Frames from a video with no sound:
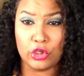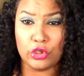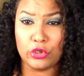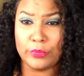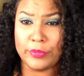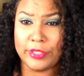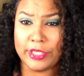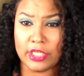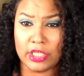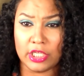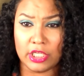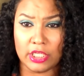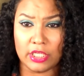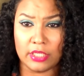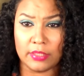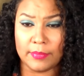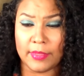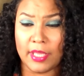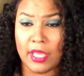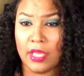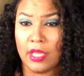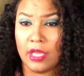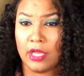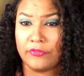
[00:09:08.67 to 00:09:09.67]
You
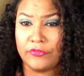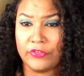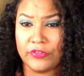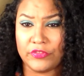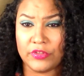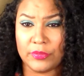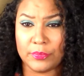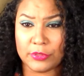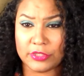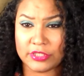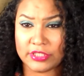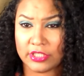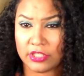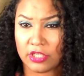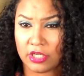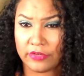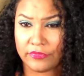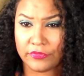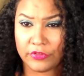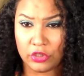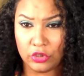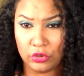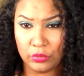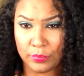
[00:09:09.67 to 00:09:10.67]
become 50%
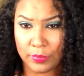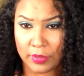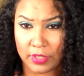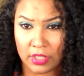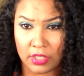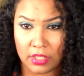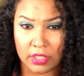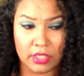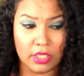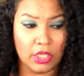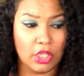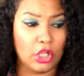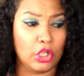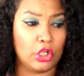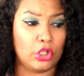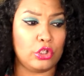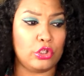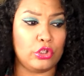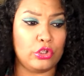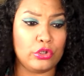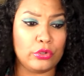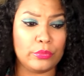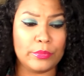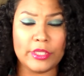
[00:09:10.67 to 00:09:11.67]
off coupon.
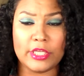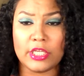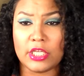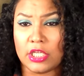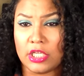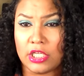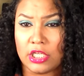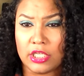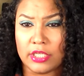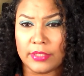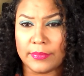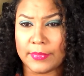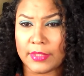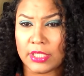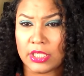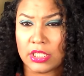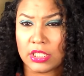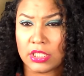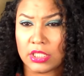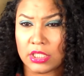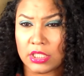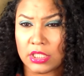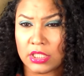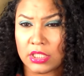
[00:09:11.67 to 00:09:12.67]
You become